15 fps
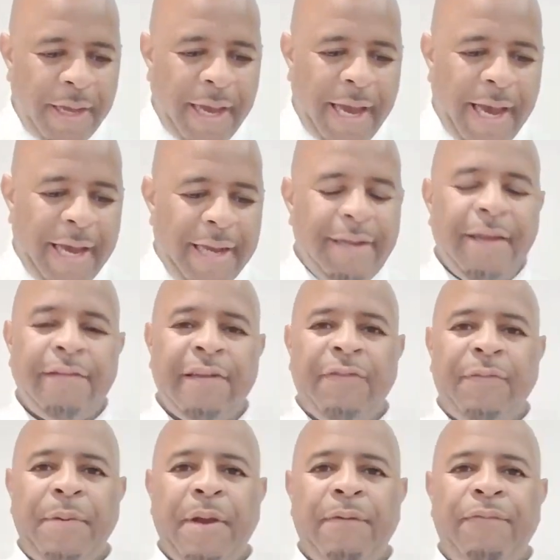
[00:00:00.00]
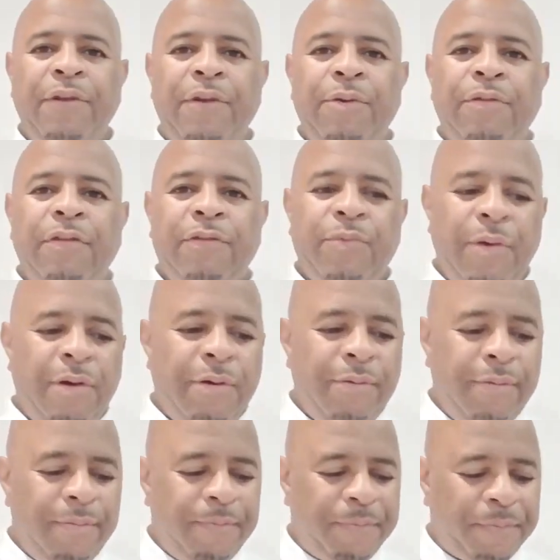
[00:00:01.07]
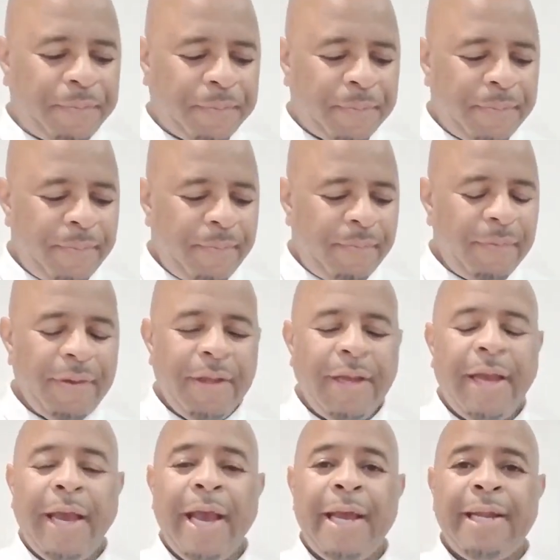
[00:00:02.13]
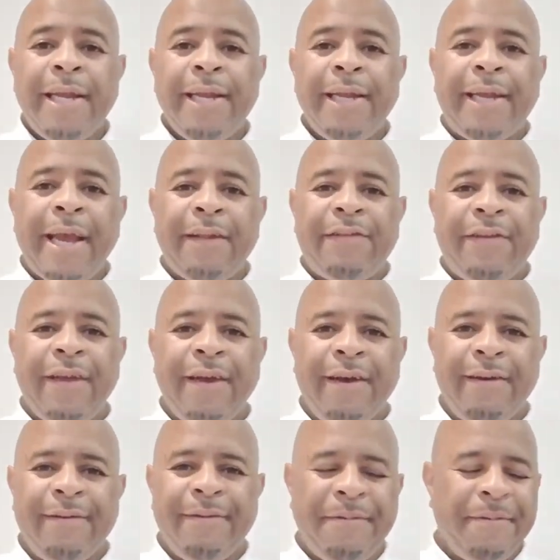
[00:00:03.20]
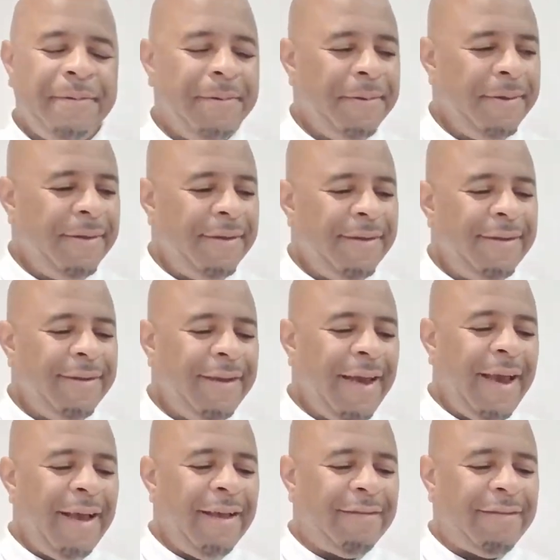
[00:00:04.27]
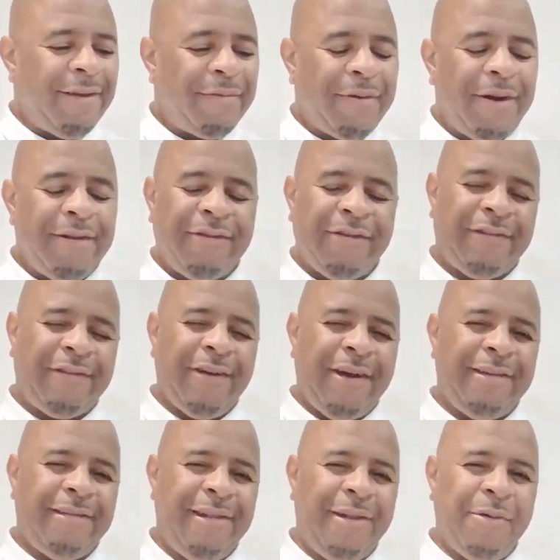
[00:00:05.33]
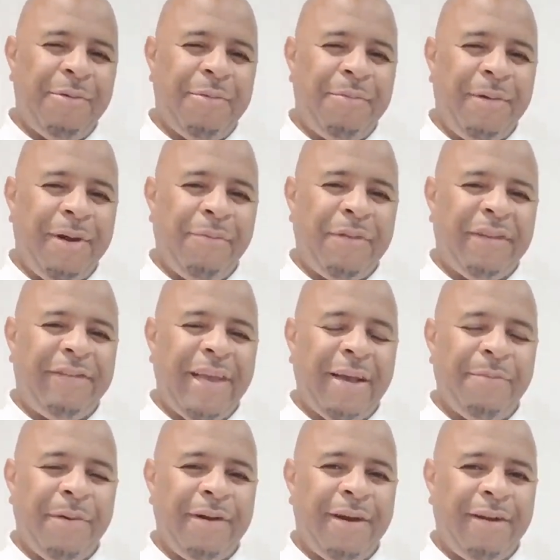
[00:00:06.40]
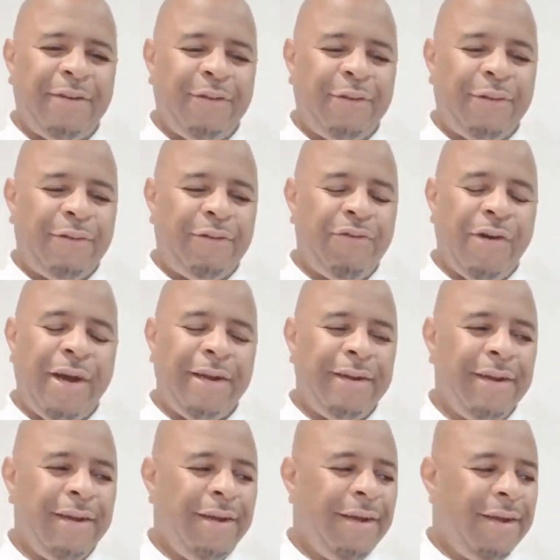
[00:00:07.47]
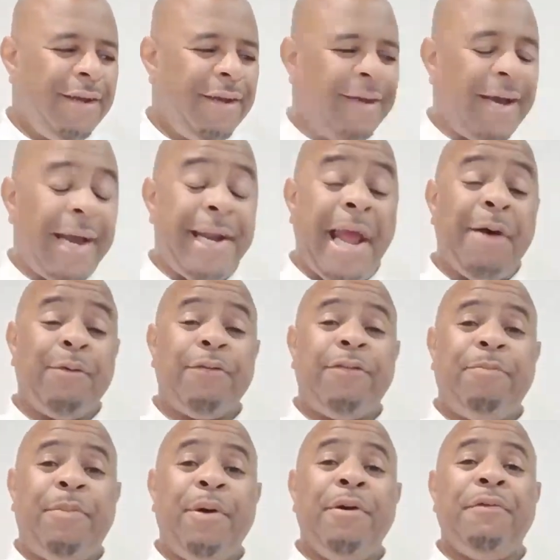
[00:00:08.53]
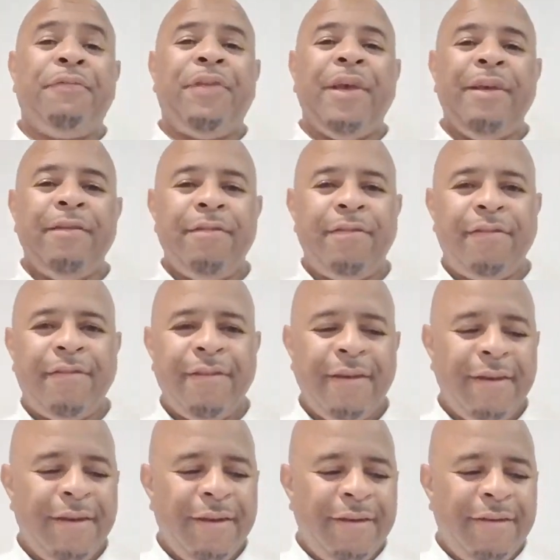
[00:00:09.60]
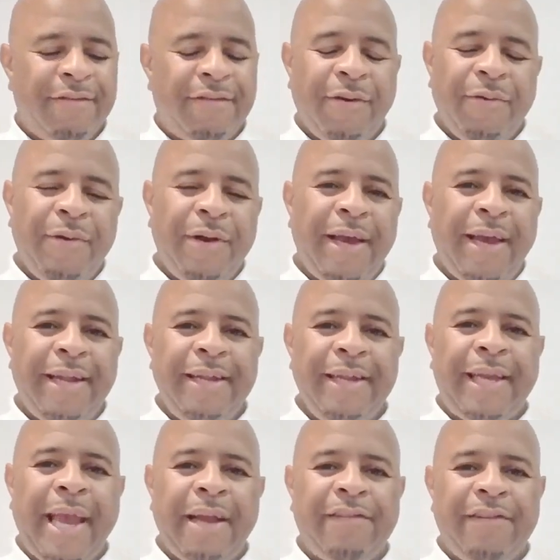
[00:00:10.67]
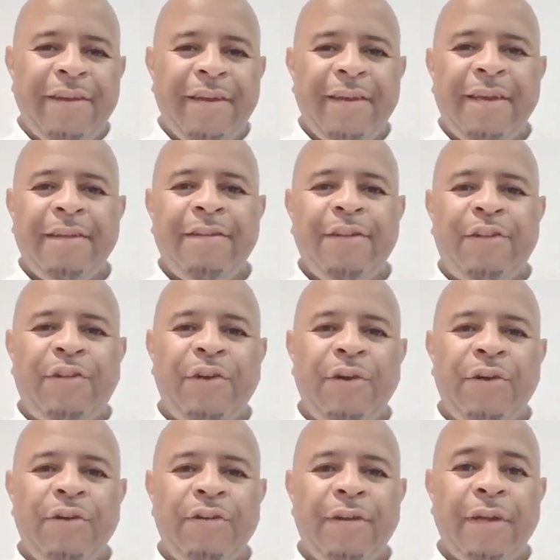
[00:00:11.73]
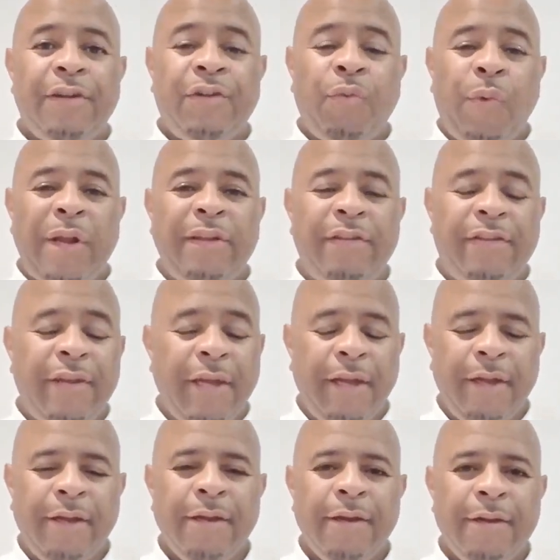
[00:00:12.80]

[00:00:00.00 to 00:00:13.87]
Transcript: And there's another bit of news as well. Eddie Nketiah. Yes, I've kind of just started this little, you know, the segment. I just try and announce birthdays. So Eddie Nketiah turned 20